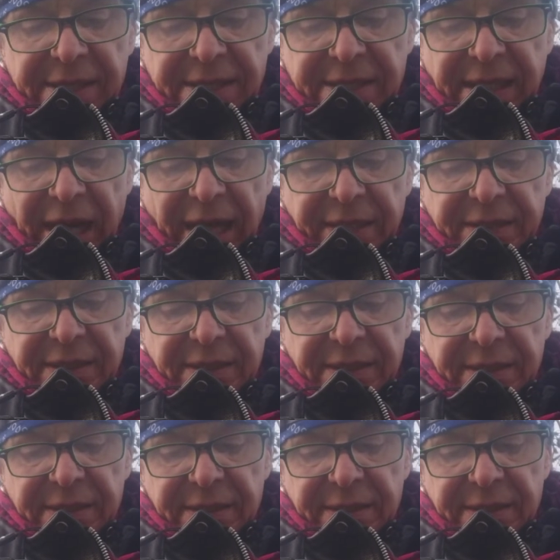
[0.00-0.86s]
started
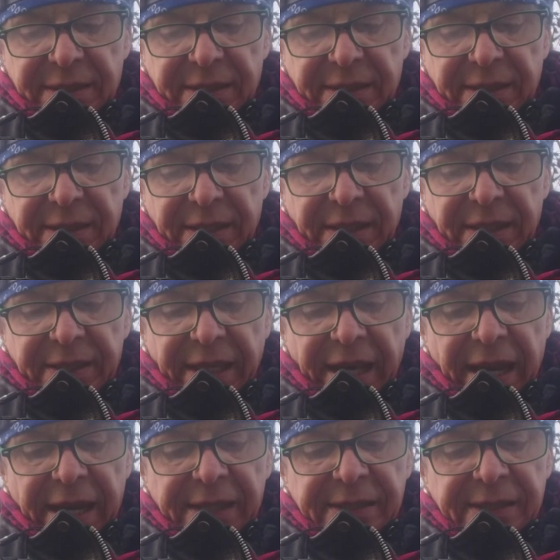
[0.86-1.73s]

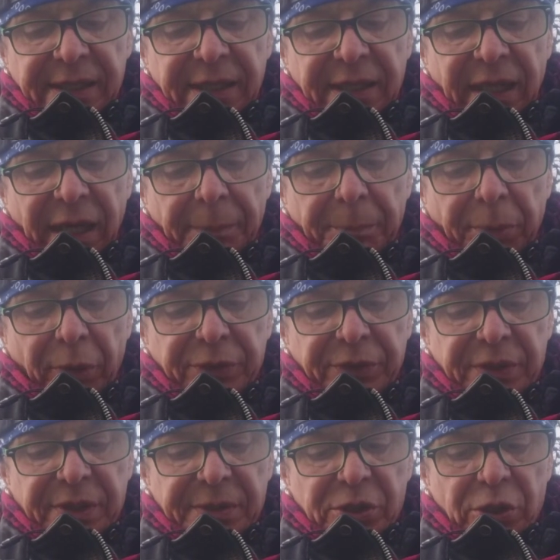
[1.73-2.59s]
ideating upon
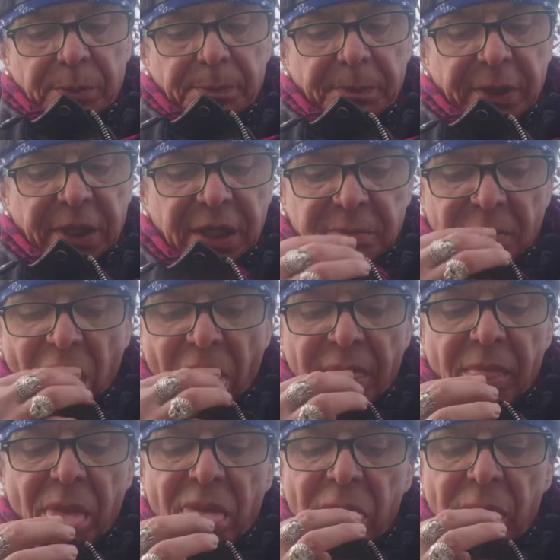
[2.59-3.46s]
the Supreme
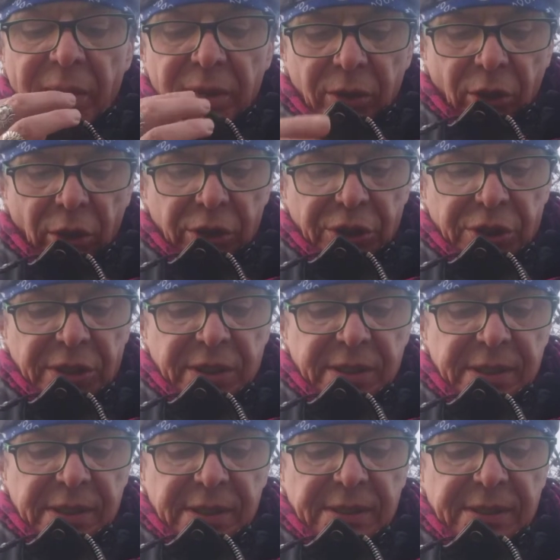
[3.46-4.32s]

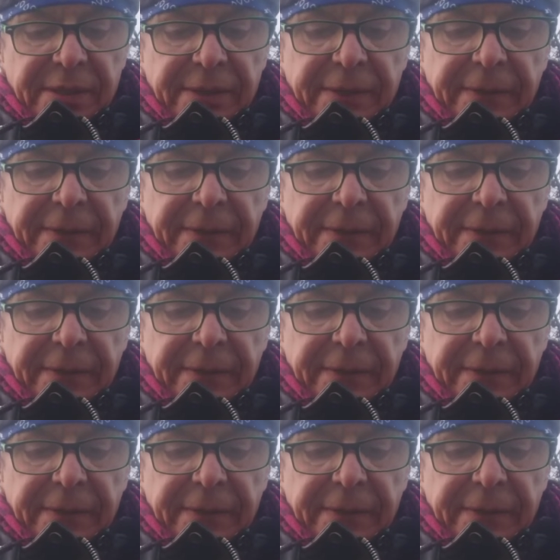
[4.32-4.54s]
Consciousness.